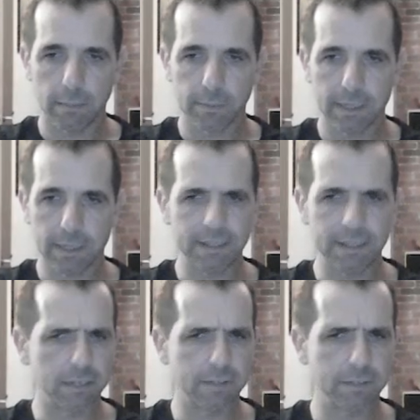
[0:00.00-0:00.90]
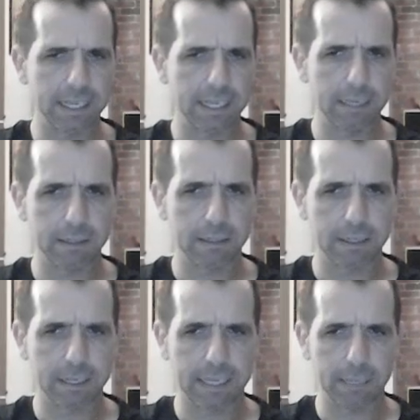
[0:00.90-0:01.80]
In fact, after king
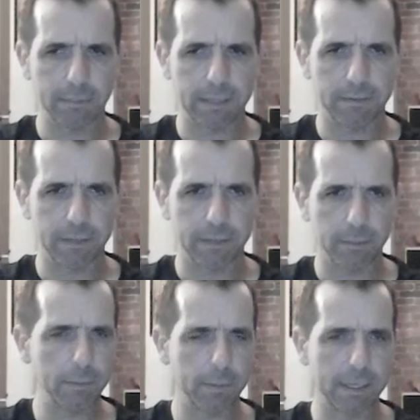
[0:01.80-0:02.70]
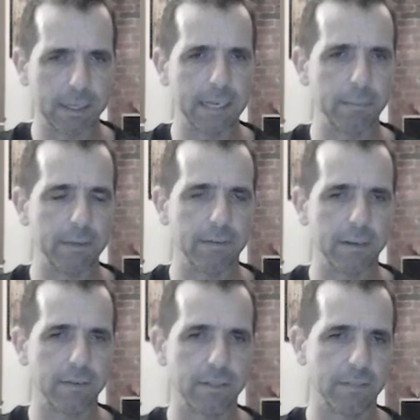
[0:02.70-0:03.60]
b5, you might be playing king
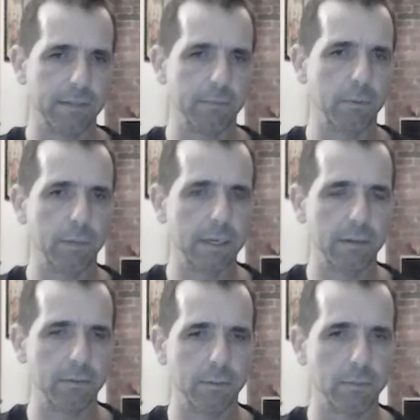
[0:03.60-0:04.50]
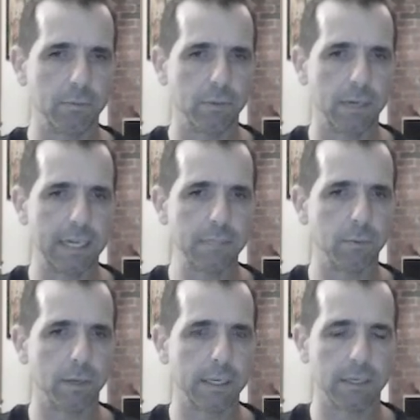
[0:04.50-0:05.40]
b5 because you're thinking, well, what has
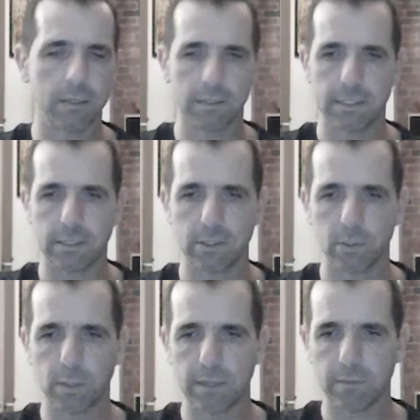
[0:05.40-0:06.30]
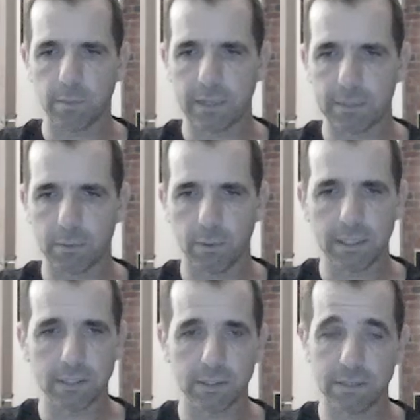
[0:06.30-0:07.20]
white got? This is just winning for black. But
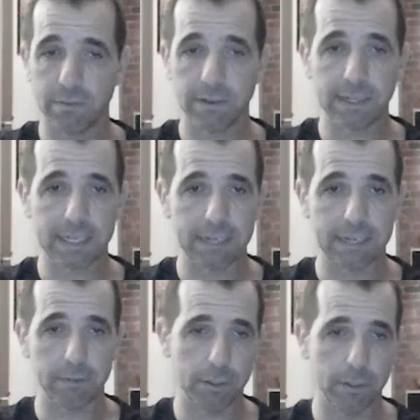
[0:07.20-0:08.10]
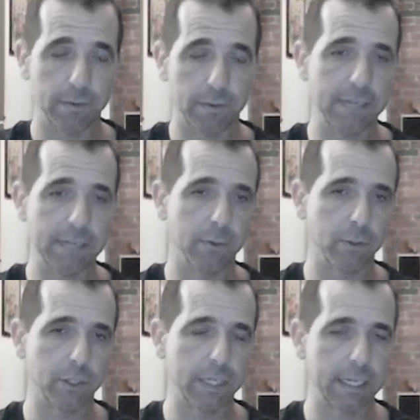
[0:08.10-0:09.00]
white's got this very clever move, a4
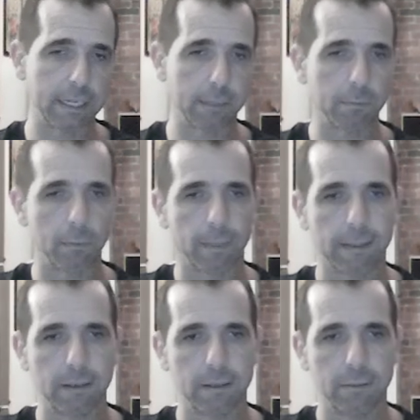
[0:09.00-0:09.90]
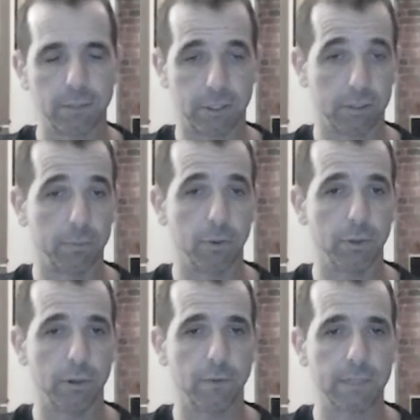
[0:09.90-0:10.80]
check, which a pawn
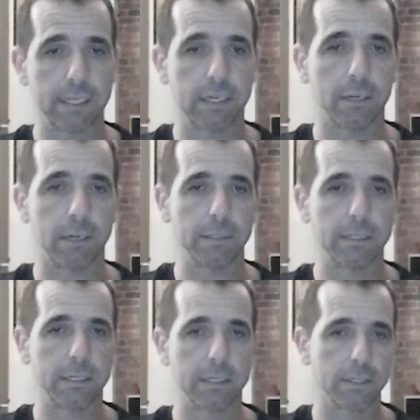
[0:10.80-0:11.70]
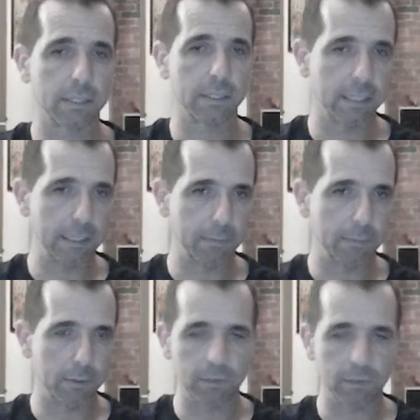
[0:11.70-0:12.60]
that obviously can't be touched because the d
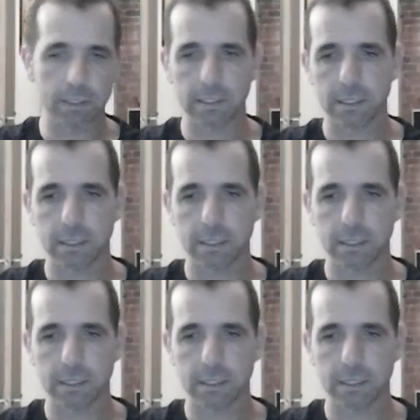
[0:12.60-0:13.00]
pawn runs.